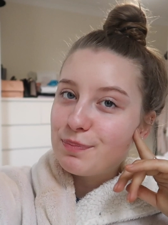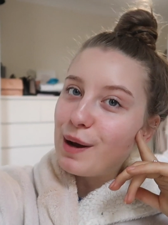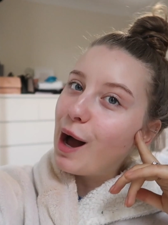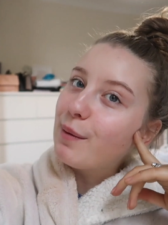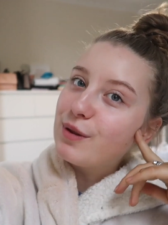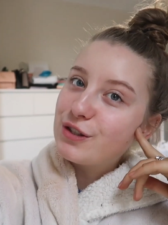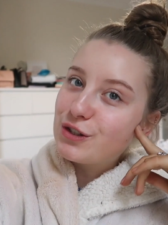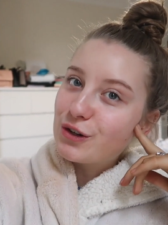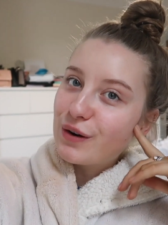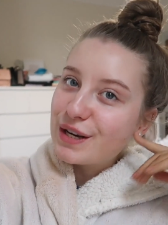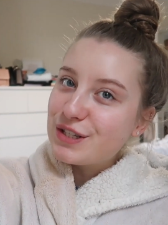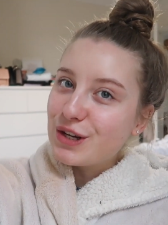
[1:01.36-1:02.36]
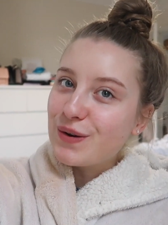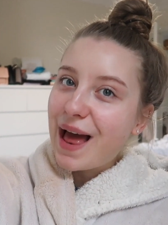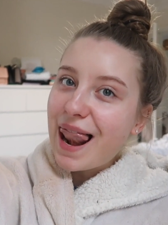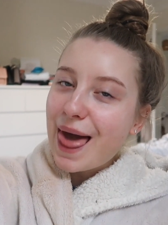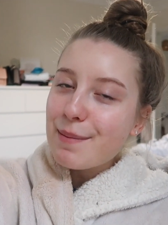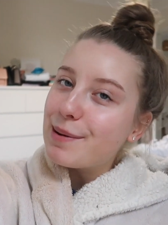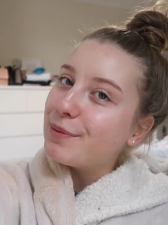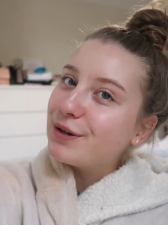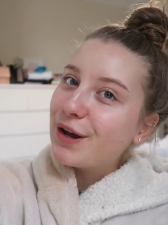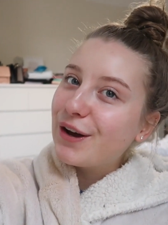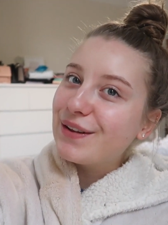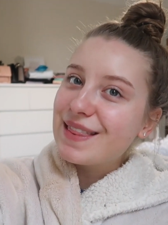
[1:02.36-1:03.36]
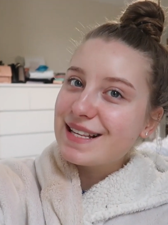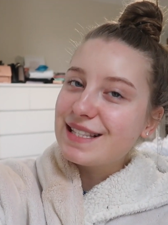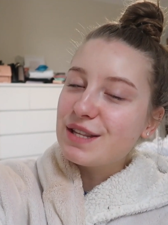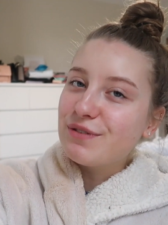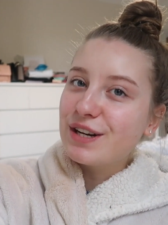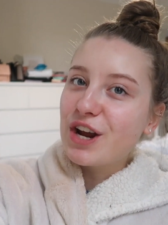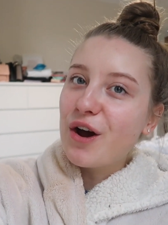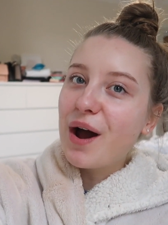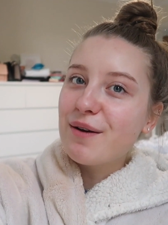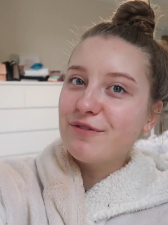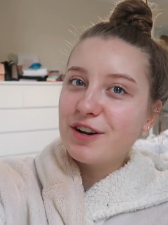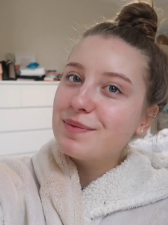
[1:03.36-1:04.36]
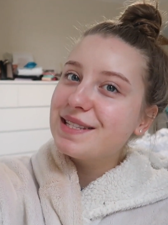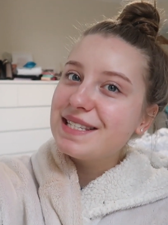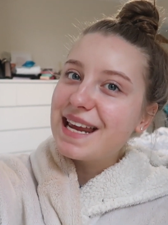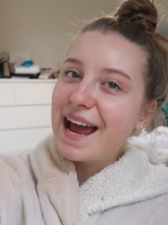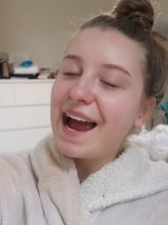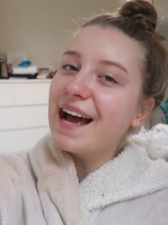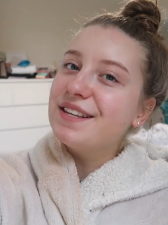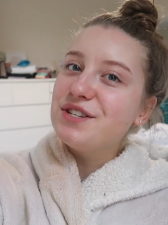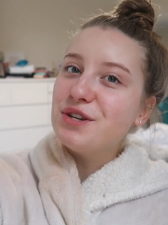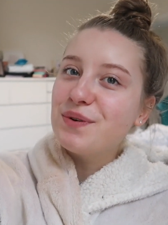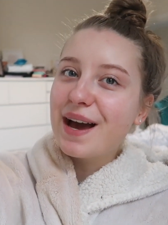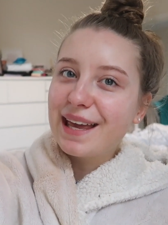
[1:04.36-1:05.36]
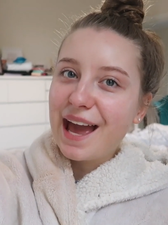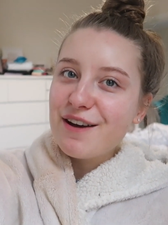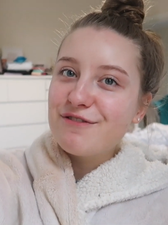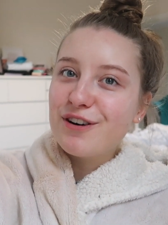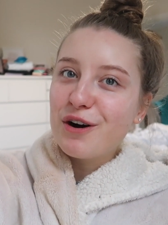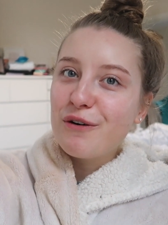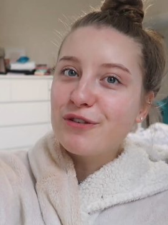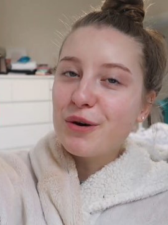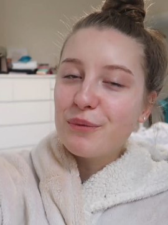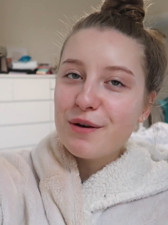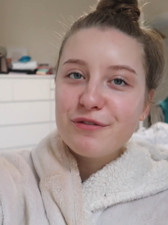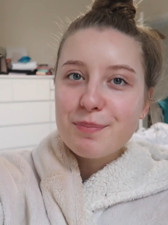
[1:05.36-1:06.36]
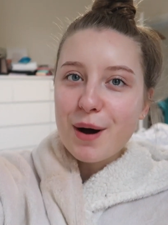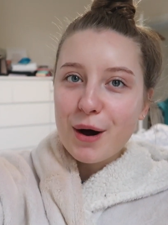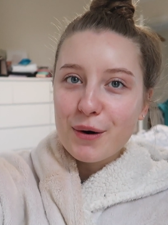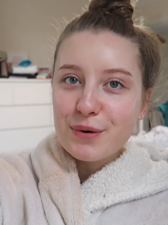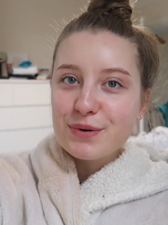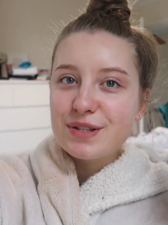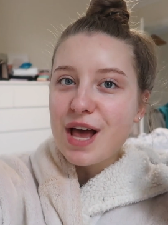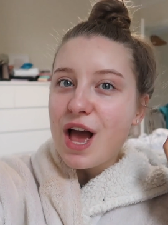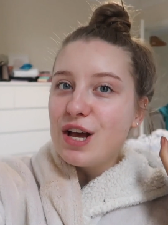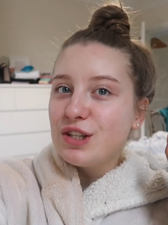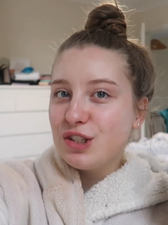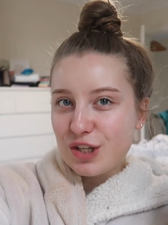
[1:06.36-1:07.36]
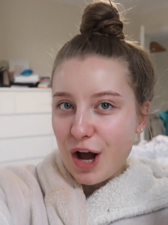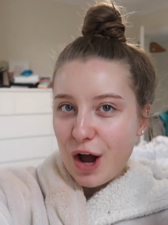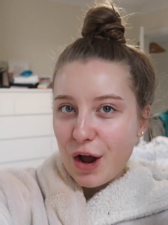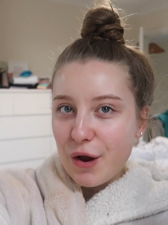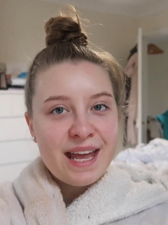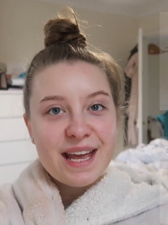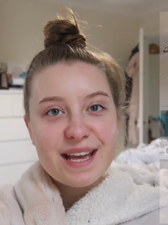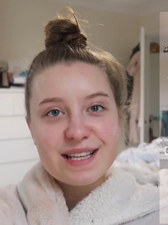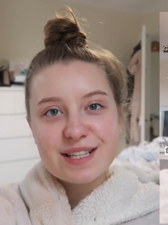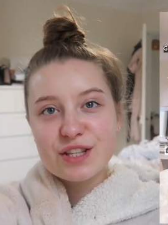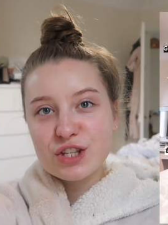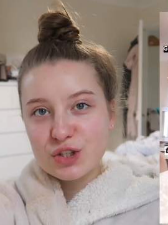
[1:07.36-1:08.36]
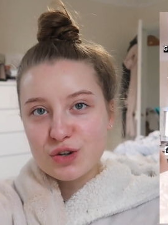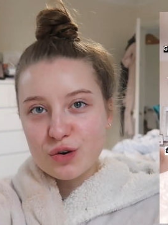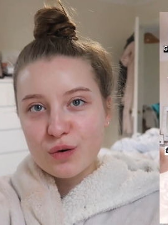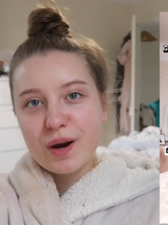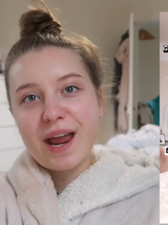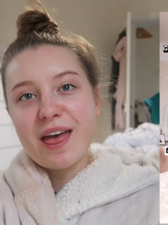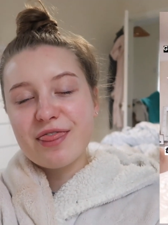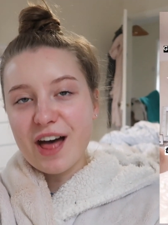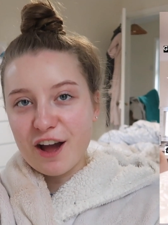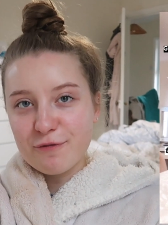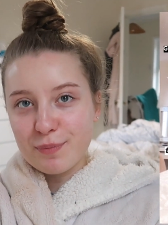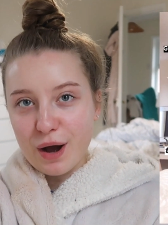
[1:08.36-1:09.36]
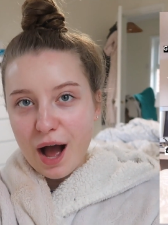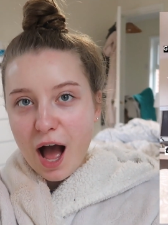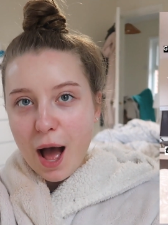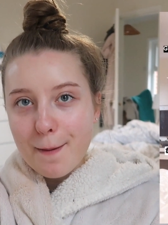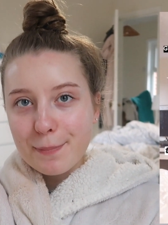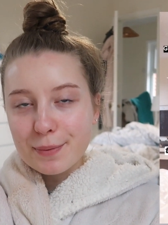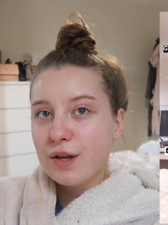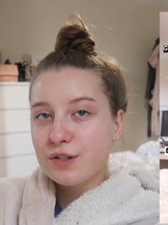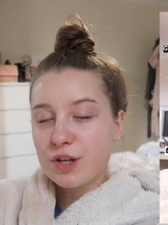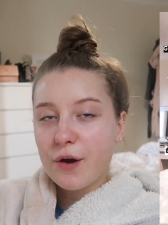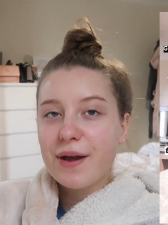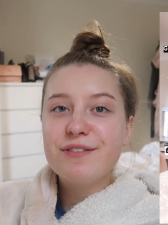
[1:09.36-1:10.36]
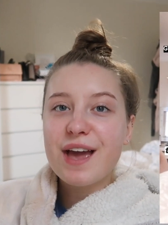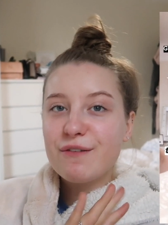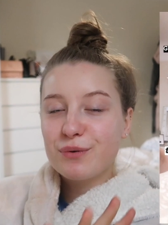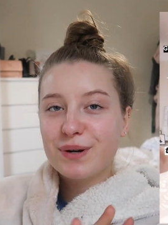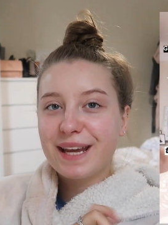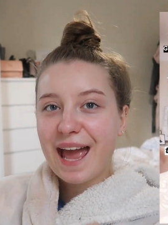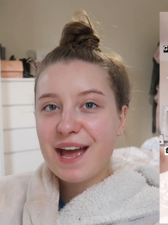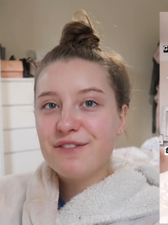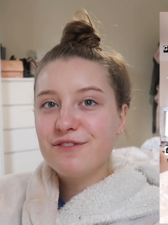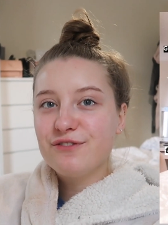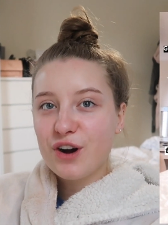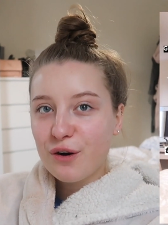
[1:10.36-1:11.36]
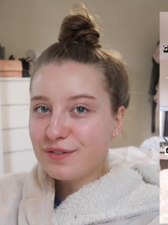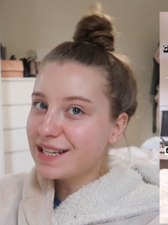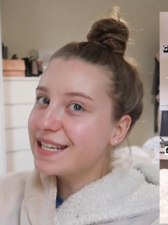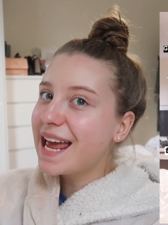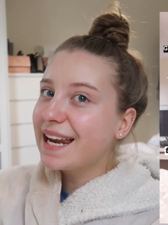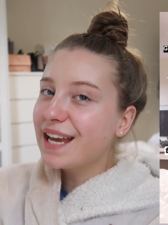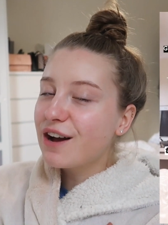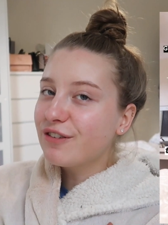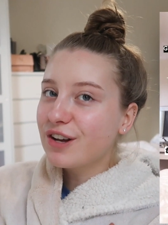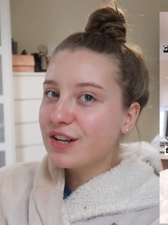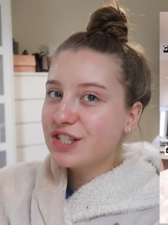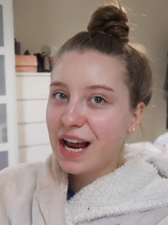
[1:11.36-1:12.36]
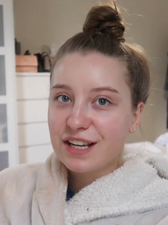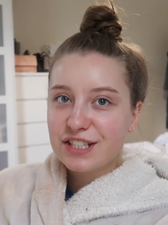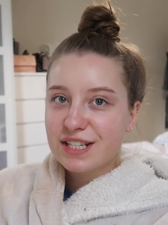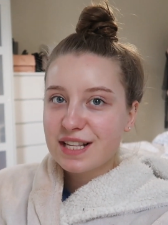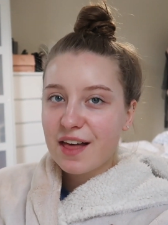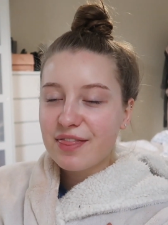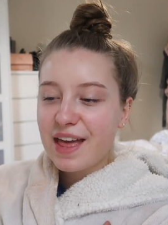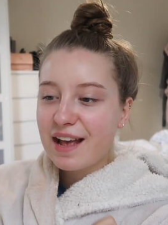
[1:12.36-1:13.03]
just put up the story to let people know that this is the video I'm filming today and to get involved with the polls. So it is the story that i put up. So if you ever want to get involved in any other challenges like